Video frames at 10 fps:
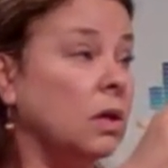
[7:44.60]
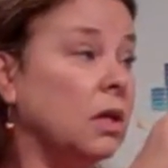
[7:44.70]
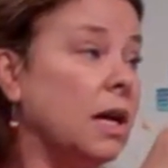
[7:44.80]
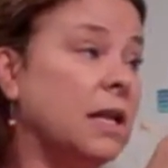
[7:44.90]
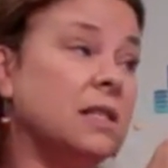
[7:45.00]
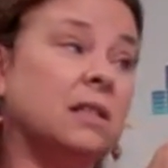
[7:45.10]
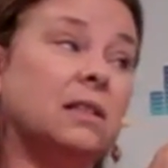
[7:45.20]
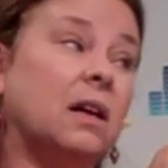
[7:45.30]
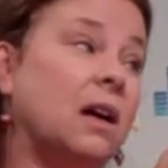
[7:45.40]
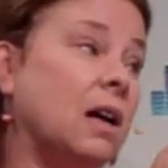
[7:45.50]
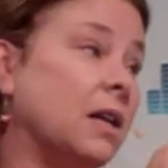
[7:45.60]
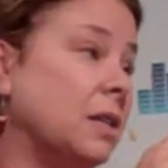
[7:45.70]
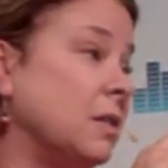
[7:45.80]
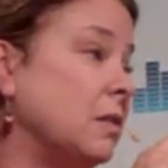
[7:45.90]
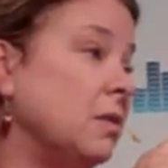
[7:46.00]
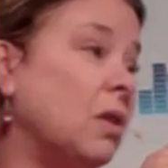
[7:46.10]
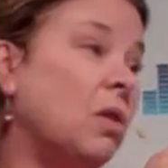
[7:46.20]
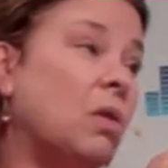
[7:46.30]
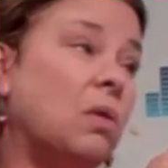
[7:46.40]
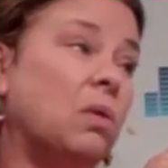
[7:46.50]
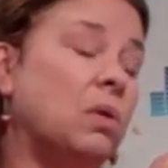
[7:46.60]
that's a lot of snow.